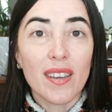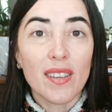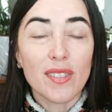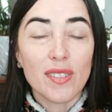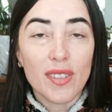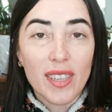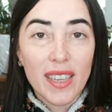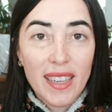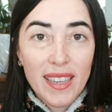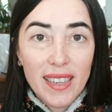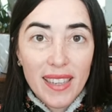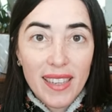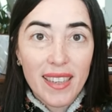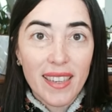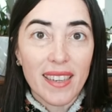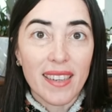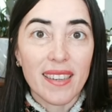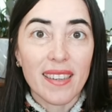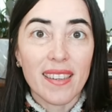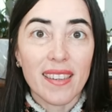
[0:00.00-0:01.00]
to get
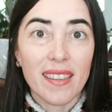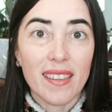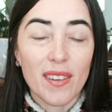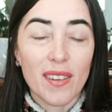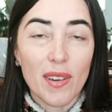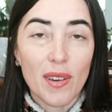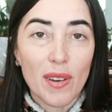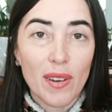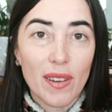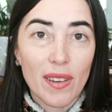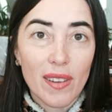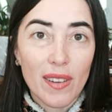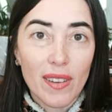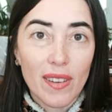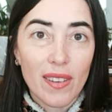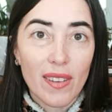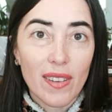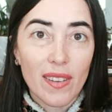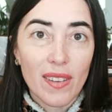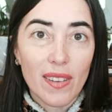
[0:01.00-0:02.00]
in
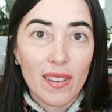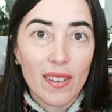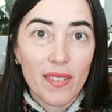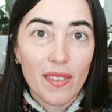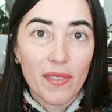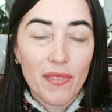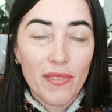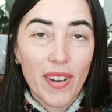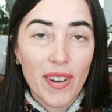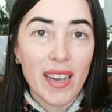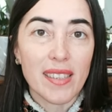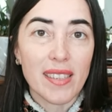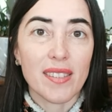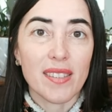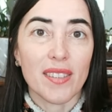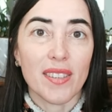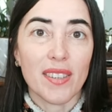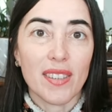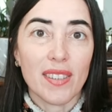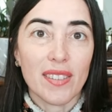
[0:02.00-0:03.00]

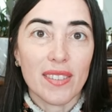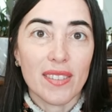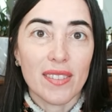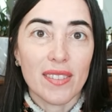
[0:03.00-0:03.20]
faster.